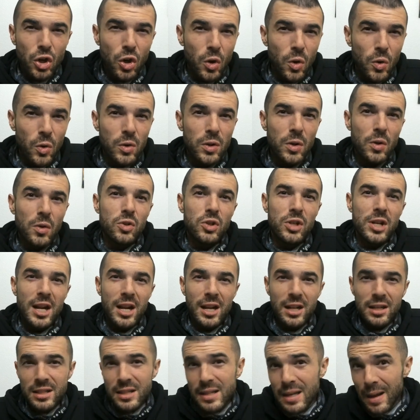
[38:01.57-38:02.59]
cold
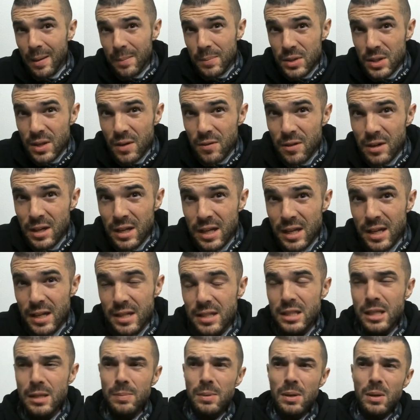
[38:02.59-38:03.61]
oceanic depths of an
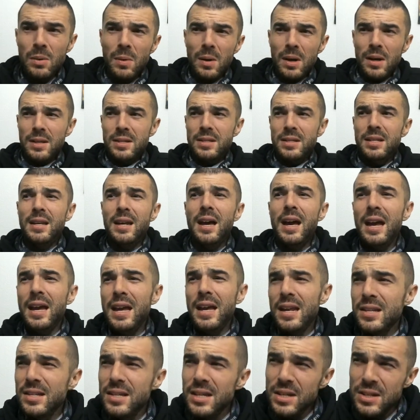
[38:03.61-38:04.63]
ENTP. Whereas an
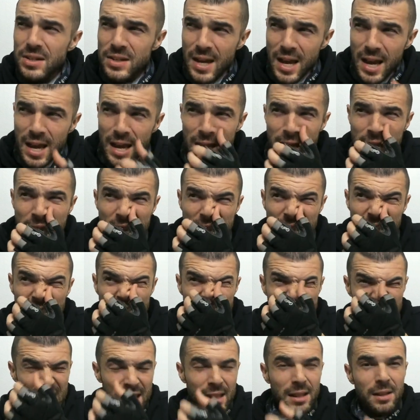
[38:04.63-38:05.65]
INTJ,
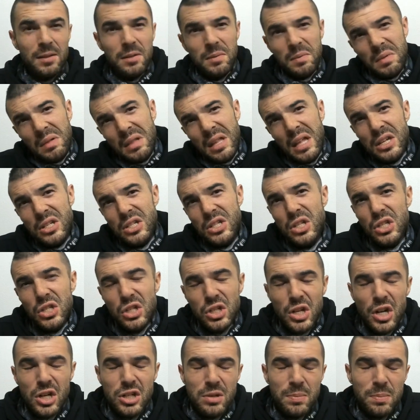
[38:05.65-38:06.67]
let's just
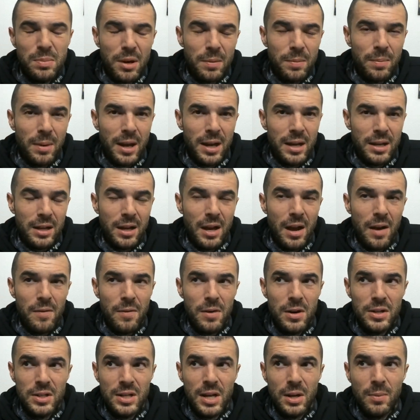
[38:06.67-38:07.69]
judge a book by a
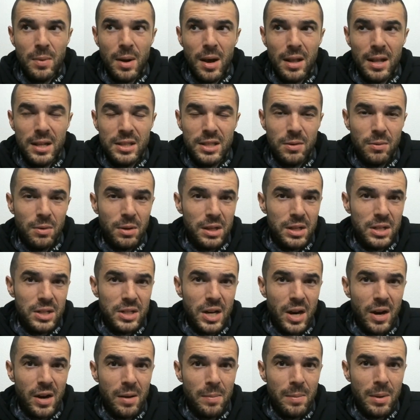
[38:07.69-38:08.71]
cover. it's like, wow, that's a really
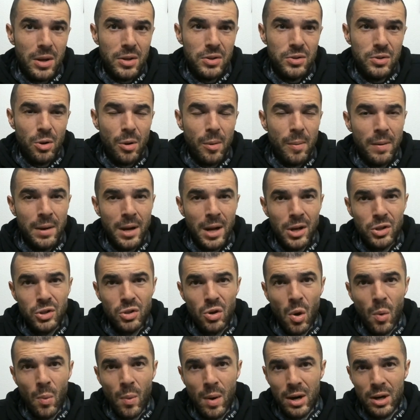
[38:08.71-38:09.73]
scary maelstrom. I'm not
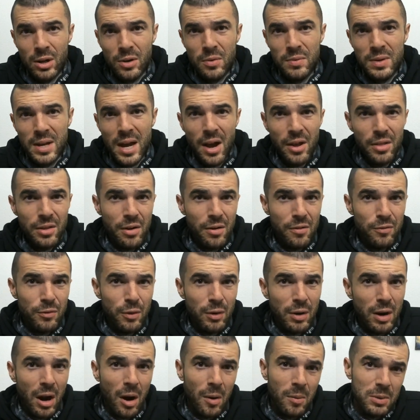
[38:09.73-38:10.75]
sure I want to go down there and
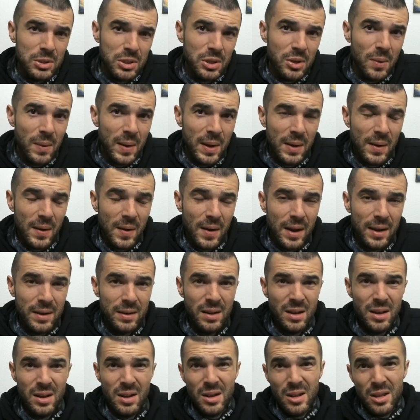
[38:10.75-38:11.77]
figure out what's going
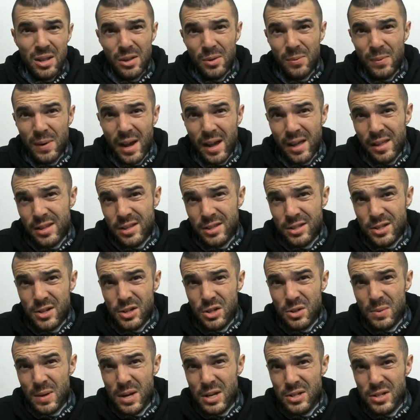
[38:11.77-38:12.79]
on. The reality the
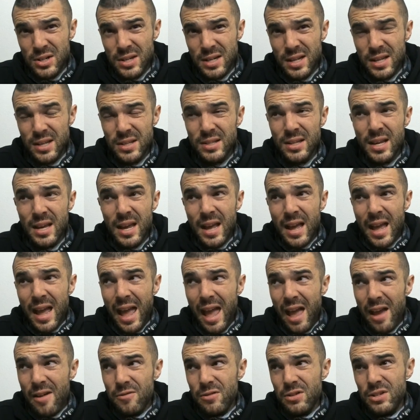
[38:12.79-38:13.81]
situation is
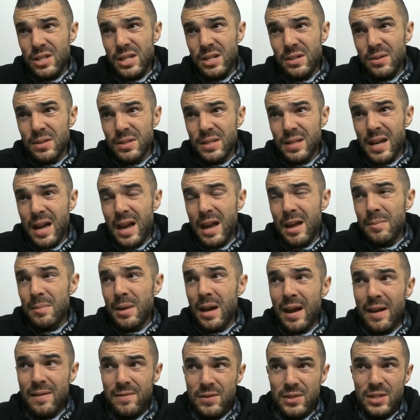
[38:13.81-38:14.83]
every single time
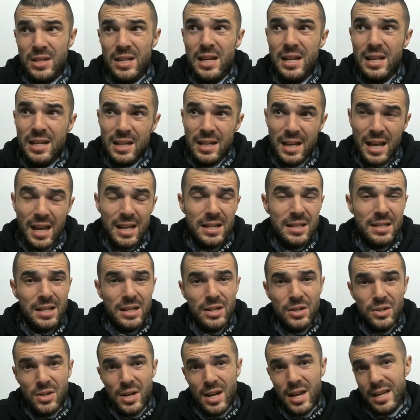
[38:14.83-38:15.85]
I've seen an
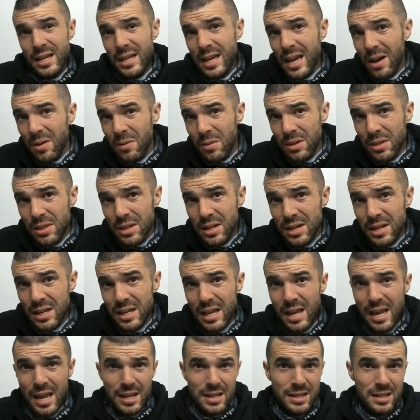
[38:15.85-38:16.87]
NTJ get with
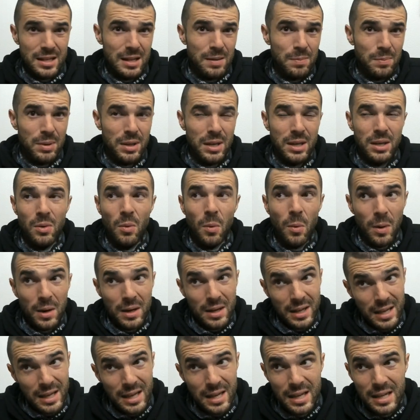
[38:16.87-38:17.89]
an NTP or
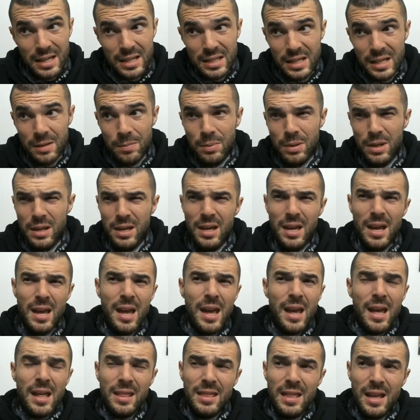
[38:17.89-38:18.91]
an ENTP,
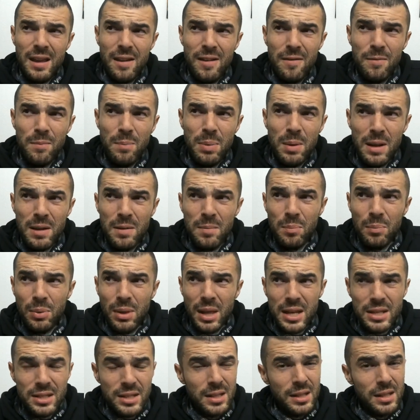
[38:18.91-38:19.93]
they've been
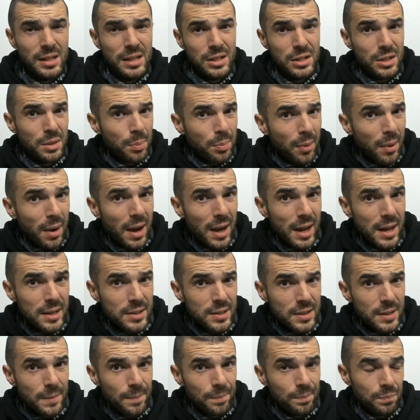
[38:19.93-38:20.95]
pleasantly
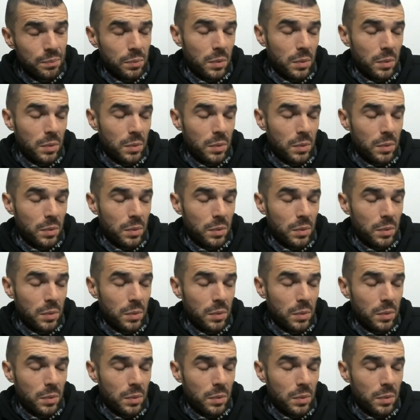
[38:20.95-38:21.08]
surprised,